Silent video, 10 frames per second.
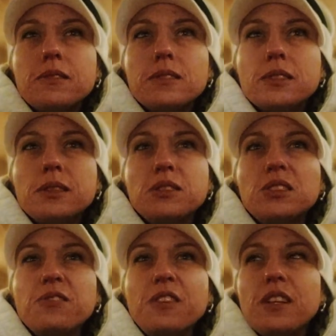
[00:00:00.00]

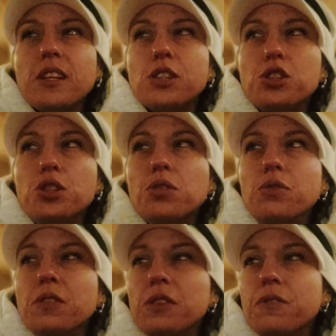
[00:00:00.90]
the feel issue
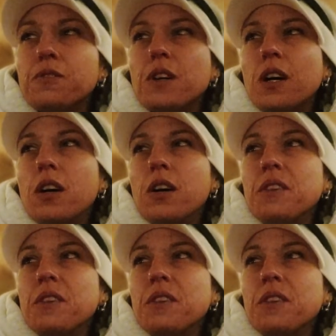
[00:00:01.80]
with uh,